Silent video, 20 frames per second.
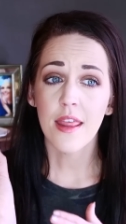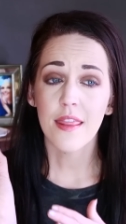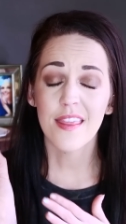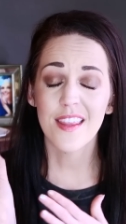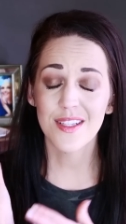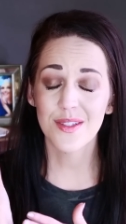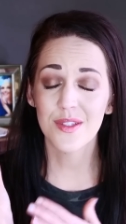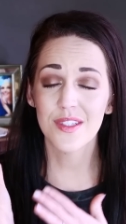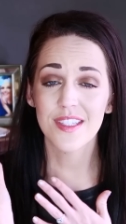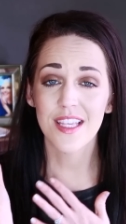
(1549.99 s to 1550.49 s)

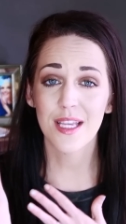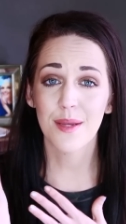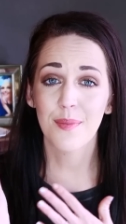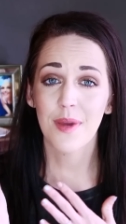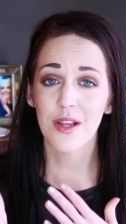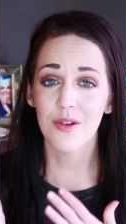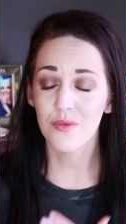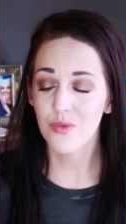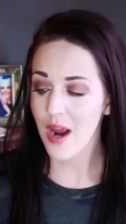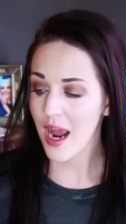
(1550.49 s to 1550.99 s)
This is like
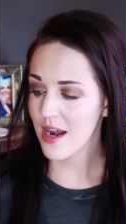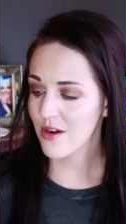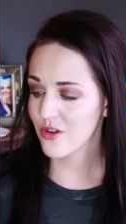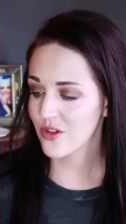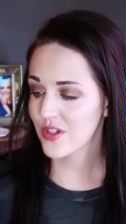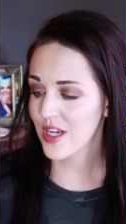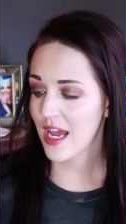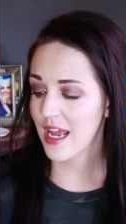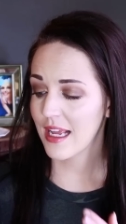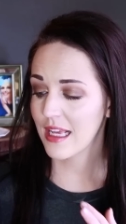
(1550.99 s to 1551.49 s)
my ride
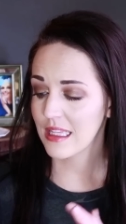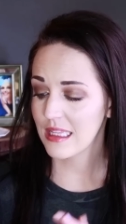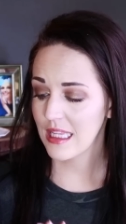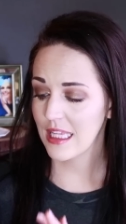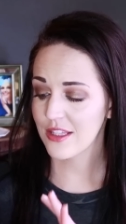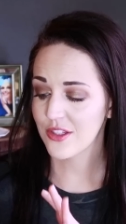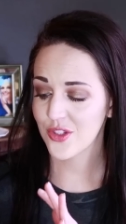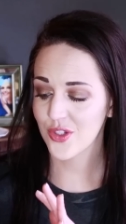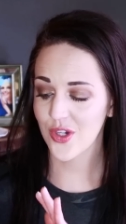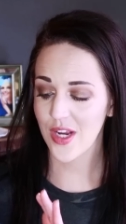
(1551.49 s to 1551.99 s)
or die
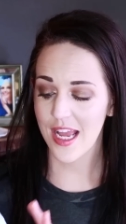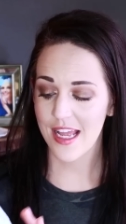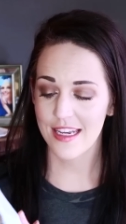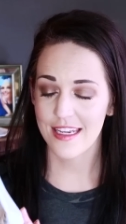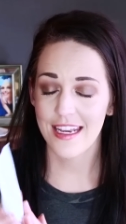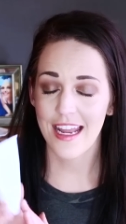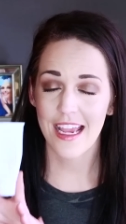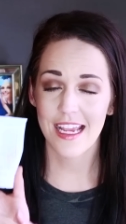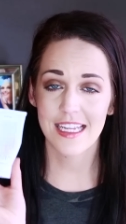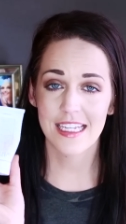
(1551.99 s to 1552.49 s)
cleanser
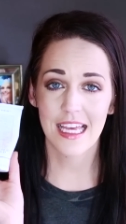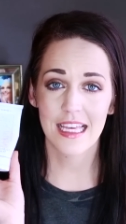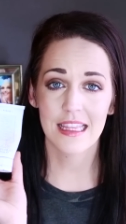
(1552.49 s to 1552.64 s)
at night.